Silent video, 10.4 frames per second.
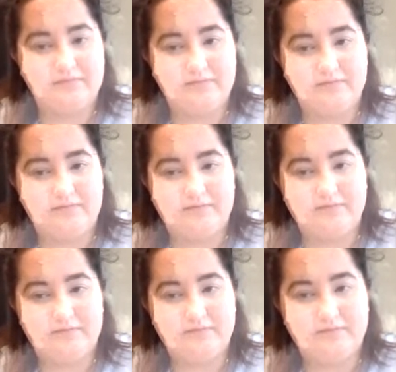
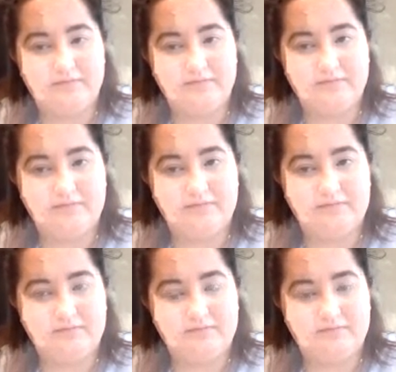
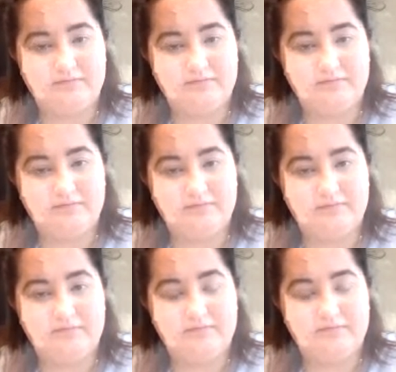
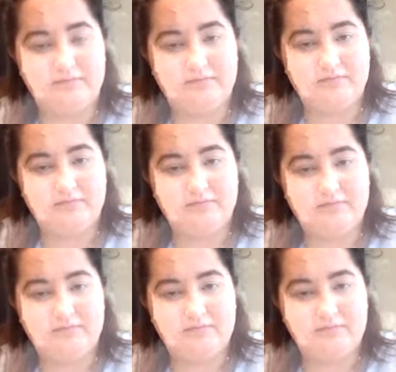
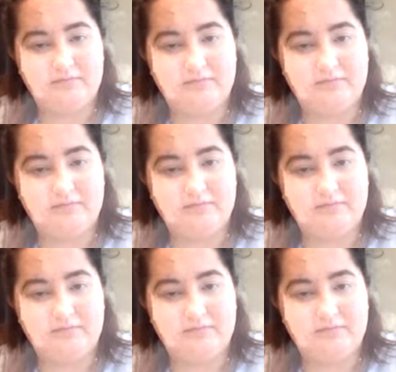This person isn't speaking.